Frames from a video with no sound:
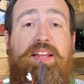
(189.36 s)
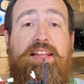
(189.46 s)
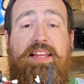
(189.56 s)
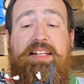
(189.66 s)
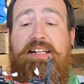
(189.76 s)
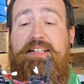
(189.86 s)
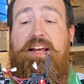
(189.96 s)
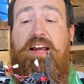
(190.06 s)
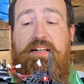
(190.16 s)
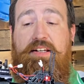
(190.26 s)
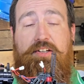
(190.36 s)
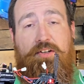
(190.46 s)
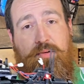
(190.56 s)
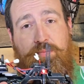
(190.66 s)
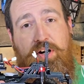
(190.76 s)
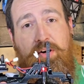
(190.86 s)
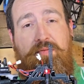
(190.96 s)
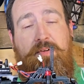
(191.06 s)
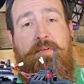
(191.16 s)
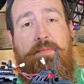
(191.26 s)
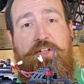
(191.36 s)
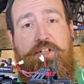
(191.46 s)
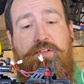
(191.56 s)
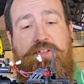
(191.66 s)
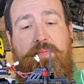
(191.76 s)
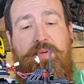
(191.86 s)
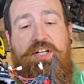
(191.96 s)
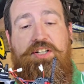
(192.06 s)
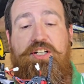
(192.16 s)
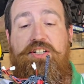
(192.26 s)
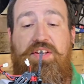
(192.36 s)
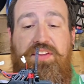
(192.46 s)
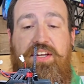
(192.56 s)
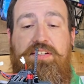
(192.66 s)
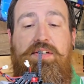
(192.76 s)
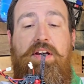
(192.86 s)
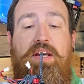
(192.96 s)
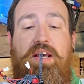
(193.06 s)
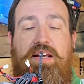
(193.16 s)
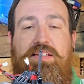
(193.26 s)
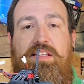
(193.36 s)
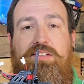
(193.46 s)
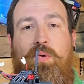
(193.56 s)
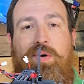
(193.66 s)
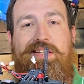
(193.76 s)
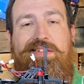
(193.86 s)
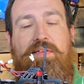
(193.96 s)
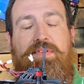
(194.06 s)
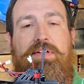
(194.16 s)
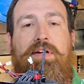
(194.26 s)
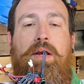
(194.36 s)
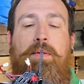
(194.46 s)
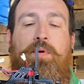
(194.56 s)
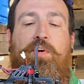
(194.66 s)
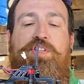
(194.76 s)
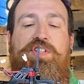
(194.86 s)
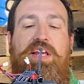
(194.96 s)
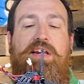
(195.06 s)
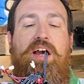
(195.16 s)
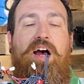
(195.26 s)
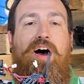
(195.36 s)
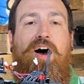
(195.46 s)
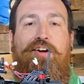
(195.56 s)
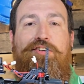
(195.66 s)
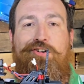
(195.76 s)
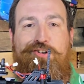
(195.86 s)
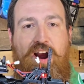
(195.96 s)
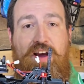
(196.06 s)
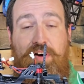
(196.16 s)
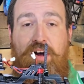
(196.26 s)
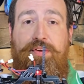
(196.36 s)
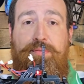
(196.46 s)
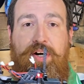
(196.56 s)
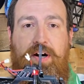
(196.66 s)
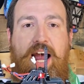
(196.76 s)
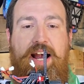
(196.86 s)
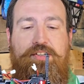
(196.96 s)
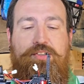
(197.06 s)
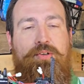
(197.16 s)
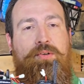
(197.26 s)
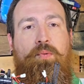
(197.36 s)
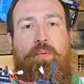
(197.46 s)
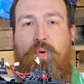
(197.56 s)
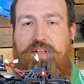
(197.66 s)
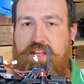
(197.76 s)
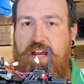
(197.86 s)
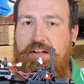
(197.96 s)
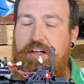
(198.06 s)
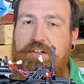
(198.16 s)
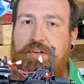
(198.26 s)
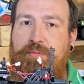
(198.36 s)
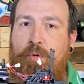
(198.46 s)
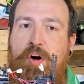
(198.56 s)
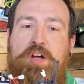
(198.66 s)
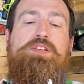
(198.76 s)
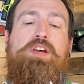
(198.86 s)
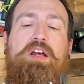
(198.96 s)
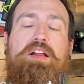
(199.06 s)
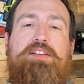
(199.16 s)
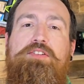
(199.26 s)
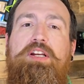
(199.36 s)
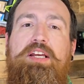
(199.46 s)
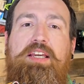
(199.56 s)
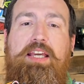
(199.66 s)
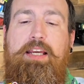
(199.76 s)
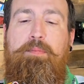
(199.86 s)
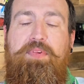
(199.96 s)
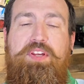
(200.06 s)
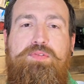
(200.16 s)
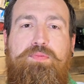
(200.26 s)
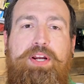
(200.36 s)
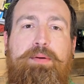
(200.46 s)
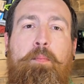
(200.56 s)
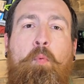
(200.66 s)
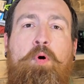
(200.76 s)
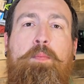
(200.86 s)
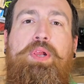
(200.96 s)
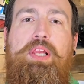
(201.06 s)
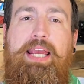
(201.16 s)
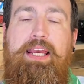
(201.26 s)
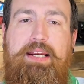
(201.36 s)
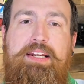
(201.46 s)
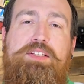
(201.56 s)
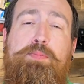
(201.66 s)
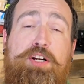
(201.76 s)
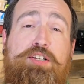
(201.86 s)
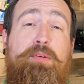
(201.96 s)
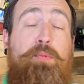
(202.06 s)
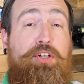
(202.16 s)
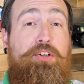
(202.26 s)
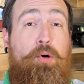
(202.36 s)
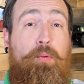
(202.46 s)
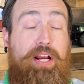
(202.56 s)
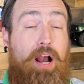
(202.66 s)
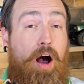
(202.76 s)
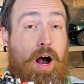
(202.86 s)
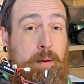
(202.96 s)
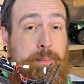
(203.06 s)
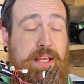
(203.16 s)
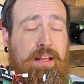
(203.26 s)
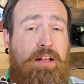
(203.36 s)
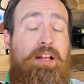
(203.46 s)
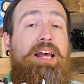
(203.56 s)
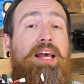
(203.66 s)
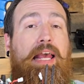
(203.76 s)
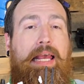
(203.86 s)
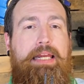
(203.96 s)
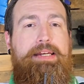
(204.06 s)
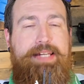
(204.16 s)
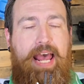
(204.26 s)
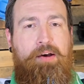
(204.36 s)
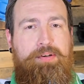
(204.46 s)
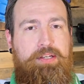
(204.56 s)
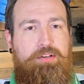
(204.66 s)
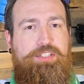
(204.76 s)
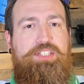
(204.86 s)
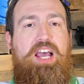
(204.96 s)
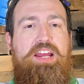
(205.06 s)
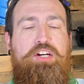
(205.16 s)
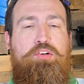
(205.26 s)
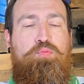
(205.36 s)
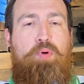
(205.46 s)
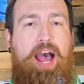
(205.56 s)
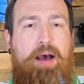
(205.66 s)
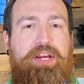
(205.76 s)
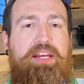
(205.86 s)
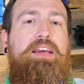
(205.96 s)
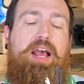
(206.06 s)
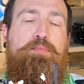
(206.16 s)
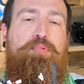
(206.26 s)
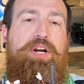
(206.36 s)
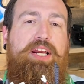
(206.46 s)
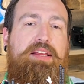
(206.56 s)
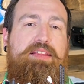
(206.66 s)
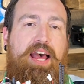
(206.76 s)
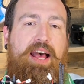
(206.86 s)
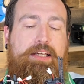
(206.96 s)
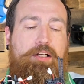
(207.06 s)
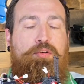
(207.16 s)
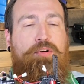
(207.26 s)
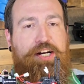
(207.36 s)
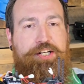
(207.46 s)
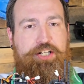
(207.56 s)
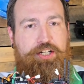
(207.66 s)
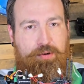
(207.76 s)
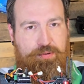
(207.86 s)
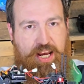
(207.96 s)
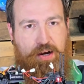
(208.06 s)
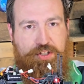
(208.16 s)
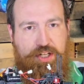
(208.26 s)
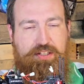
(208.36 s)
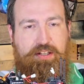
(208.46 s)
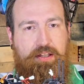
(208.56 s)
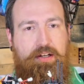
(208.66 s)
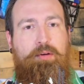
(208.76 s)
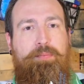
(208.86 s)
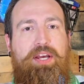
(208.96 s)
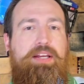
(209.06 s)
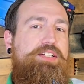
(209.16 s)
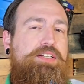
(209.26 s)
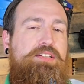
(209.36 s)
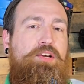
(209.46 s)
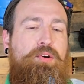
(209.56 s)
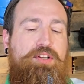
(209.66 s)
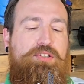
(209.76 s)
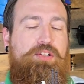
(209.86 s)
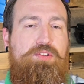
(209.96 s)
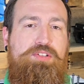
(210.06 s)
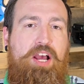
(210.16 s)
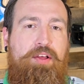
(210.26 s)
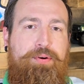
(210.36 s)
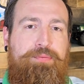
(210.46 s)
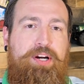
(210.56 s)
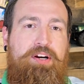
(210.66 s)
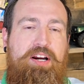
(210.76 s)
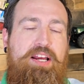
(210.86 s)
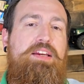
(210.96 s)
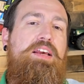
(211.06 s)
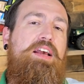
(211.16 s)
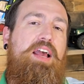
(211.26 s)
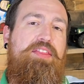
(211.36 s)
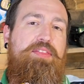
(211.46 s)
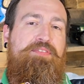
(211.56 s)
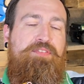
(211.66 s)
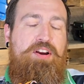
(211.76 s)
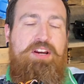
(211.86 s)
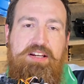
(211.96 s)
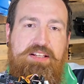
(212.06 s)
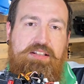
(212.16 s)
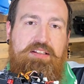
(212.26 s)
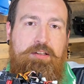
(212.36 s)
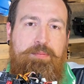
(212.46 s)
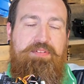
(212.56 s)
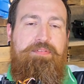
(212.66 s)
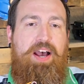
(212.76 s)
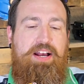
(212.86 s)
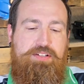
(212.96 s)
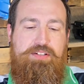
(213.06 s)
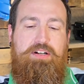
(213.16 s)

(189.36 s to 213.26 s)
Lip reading: that they decided to do to bring over from the Juice Up Edition to this is the 27% underdrive on the rear axle. What's that going to do for us? That's going to keep this rig more planted, especially when you're going uphill and downhill, just kind of grabbing and bringing that gear ratio down just a little bit, just so it slows down the rear end and the front end is a little bit faster.